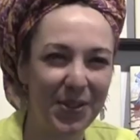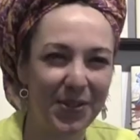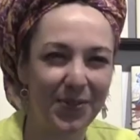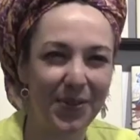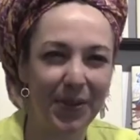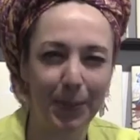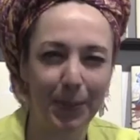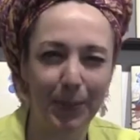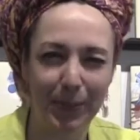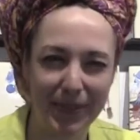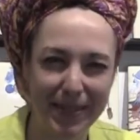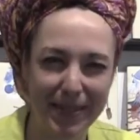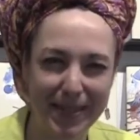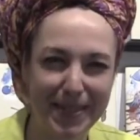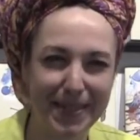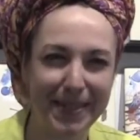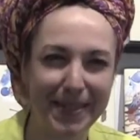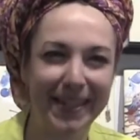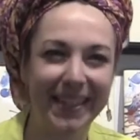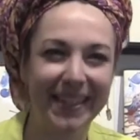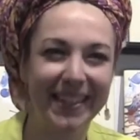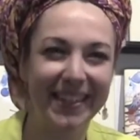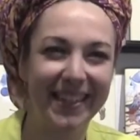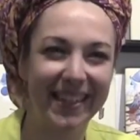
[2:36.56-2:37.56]
is very
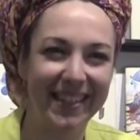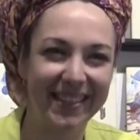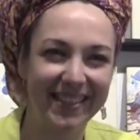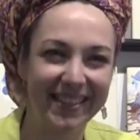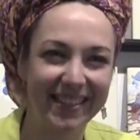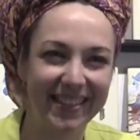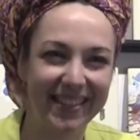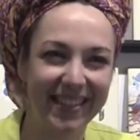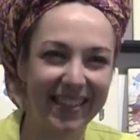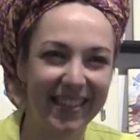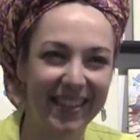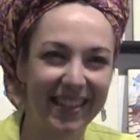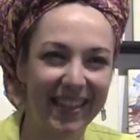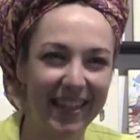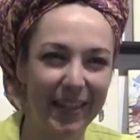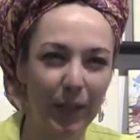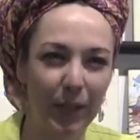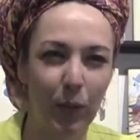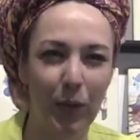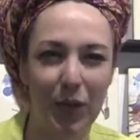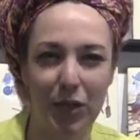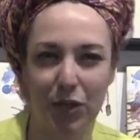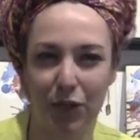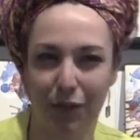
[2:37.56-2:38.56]
pristine
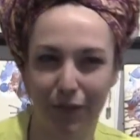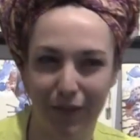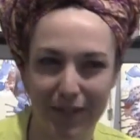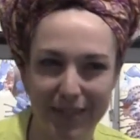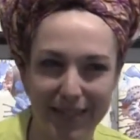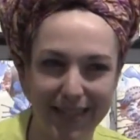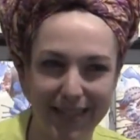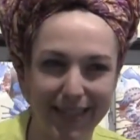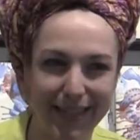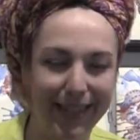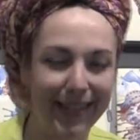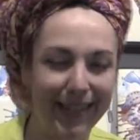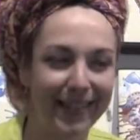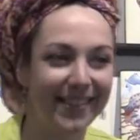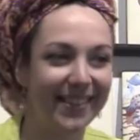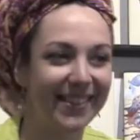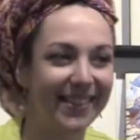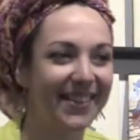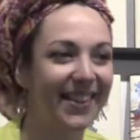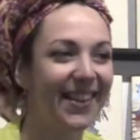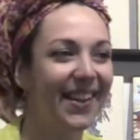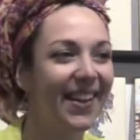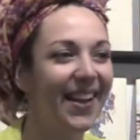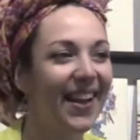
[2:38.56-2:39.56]
and quite
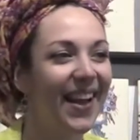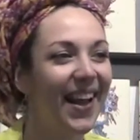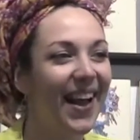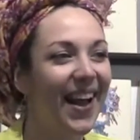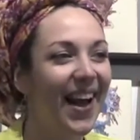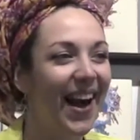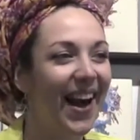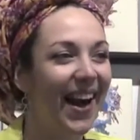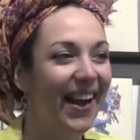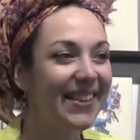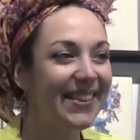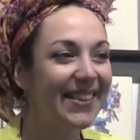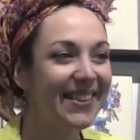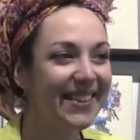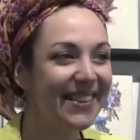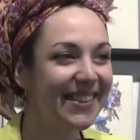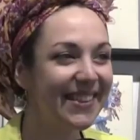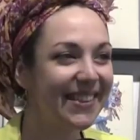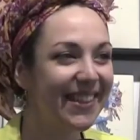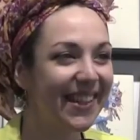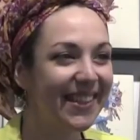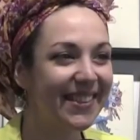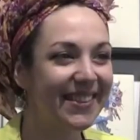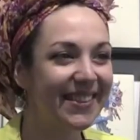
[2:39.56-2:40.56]
sophisticated. I
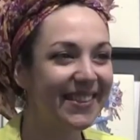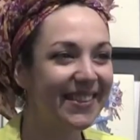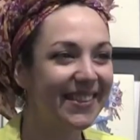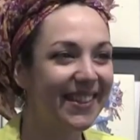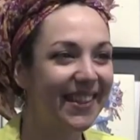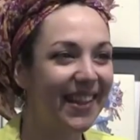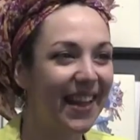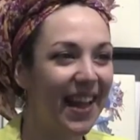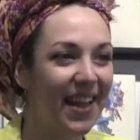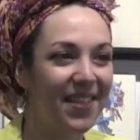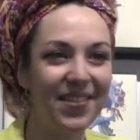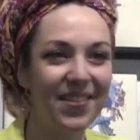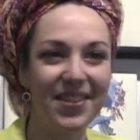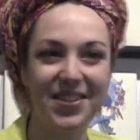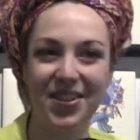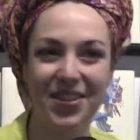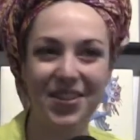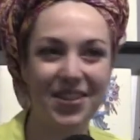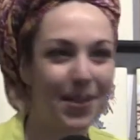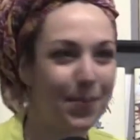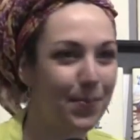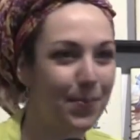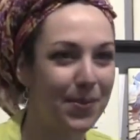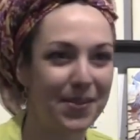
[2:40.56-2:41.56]
think that every
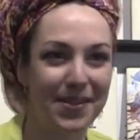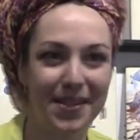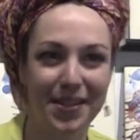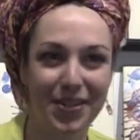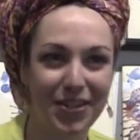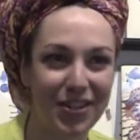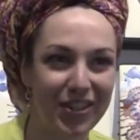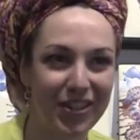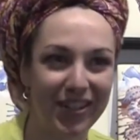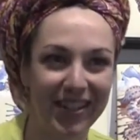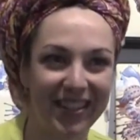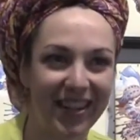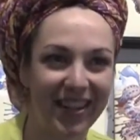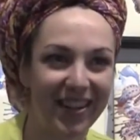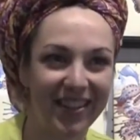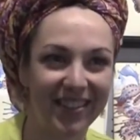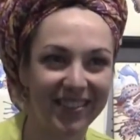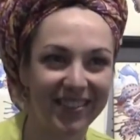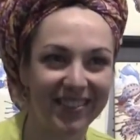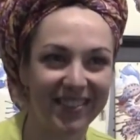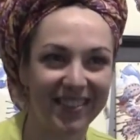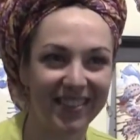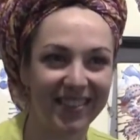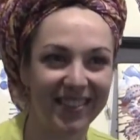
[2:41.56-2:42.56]
juxtaposition in
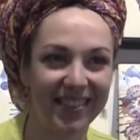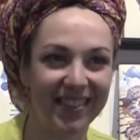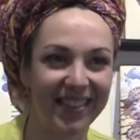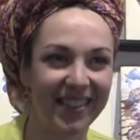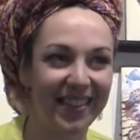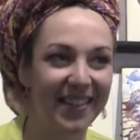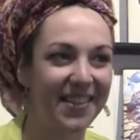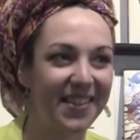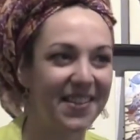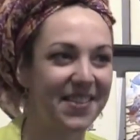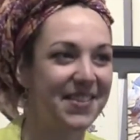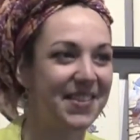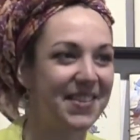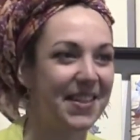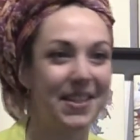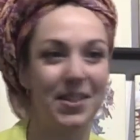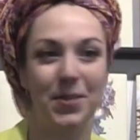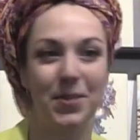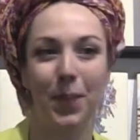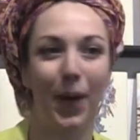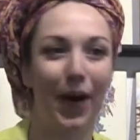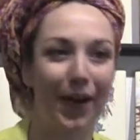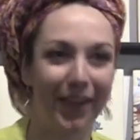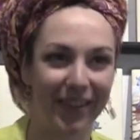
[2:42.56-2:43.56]
art is
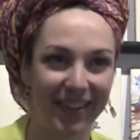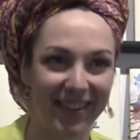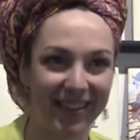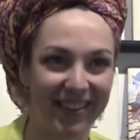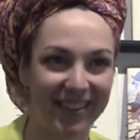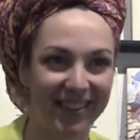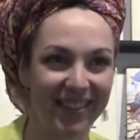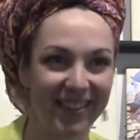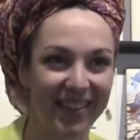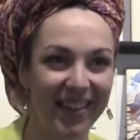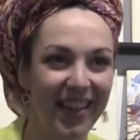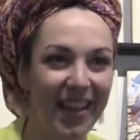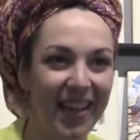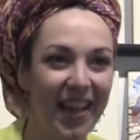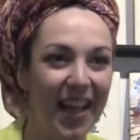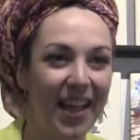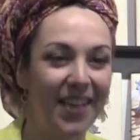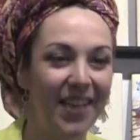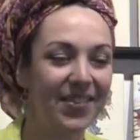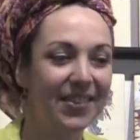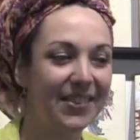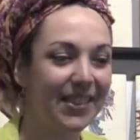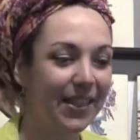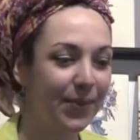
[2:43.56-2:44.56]
inspiring.
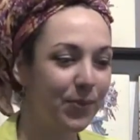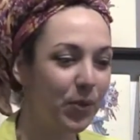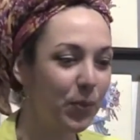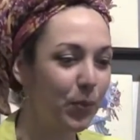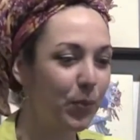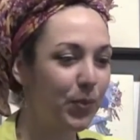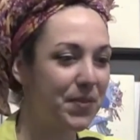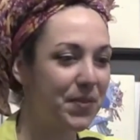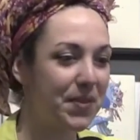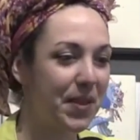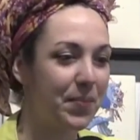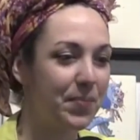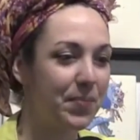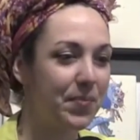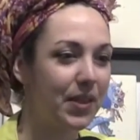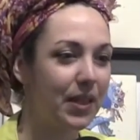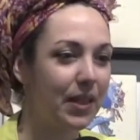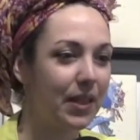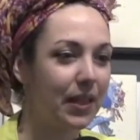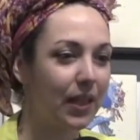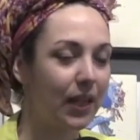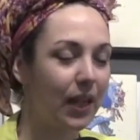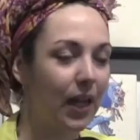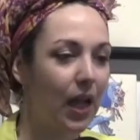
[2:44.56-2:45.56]
Every time you put
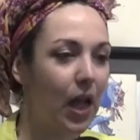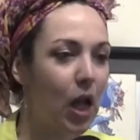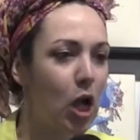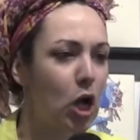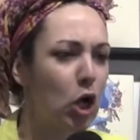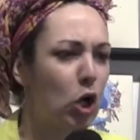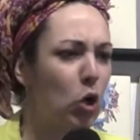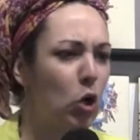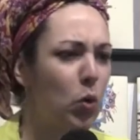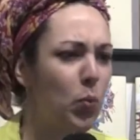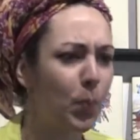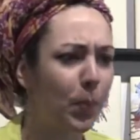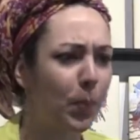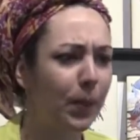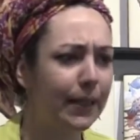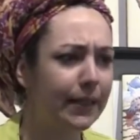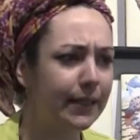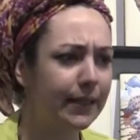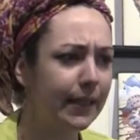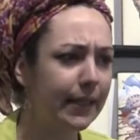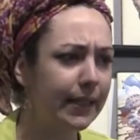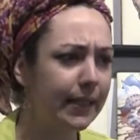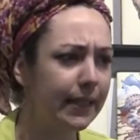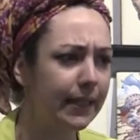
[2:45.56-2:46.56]
something
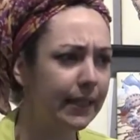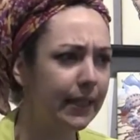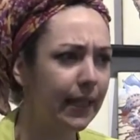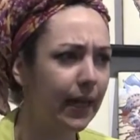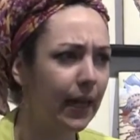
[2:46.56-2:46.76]
completely